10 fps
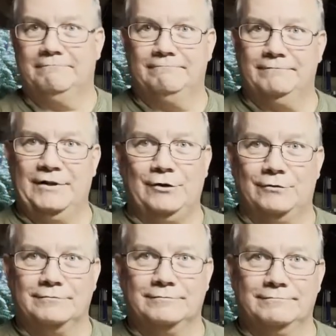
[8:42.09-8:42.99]
you
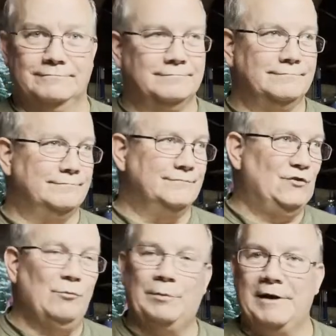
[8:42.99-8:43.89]
know
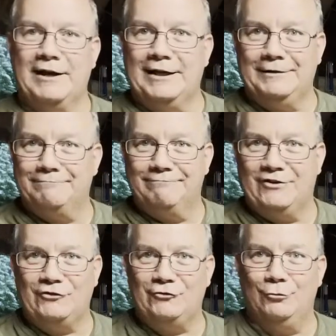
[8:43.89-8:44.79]
supermarket
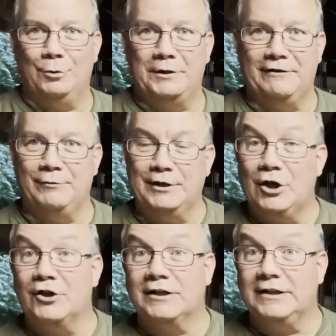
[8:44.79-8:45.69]
tissue or whatever we
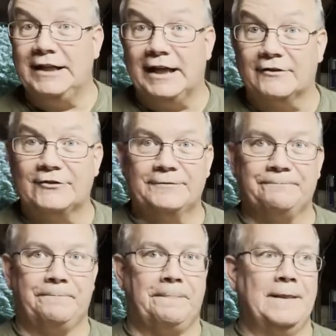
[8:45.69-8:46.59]
call it a kleenex
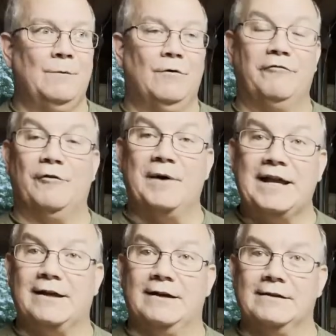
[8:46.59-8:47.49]
well,
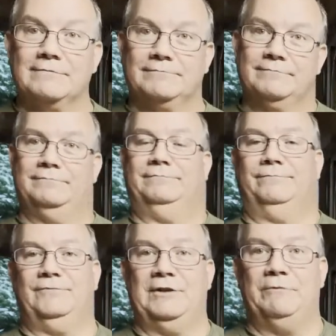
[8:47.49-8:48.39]
Formica,
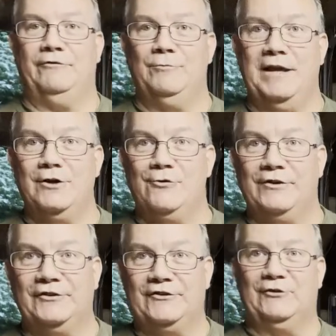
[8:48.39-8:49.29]
some of you may know
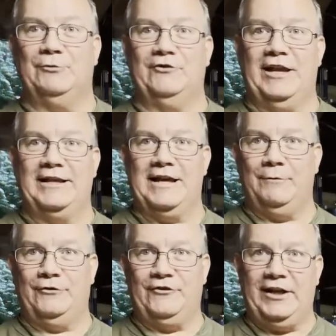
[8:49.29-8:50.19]
this, this was like I
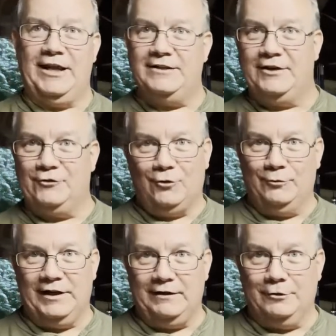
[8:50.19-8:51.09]
was today days old
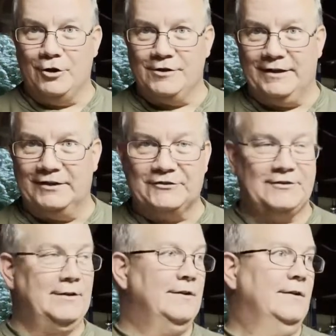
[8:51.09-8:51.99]
when I learned
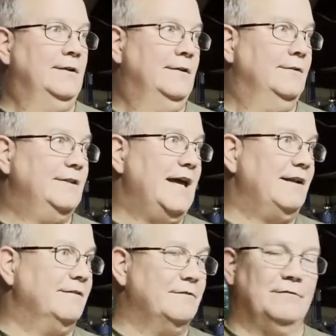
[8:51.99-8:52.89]
this,
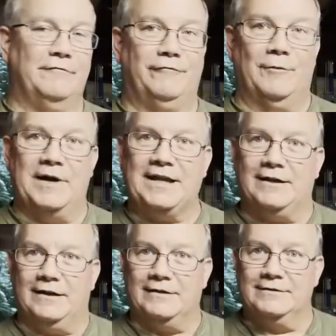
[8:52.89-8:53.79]
that
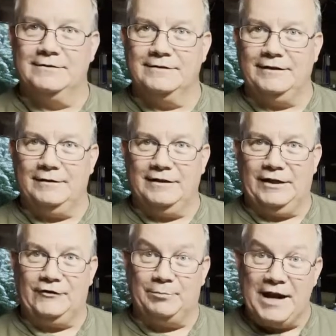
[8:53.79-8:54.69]
Formica
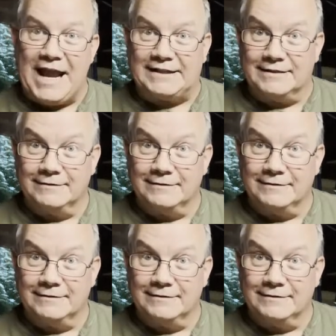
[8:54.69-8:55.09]
is a brand,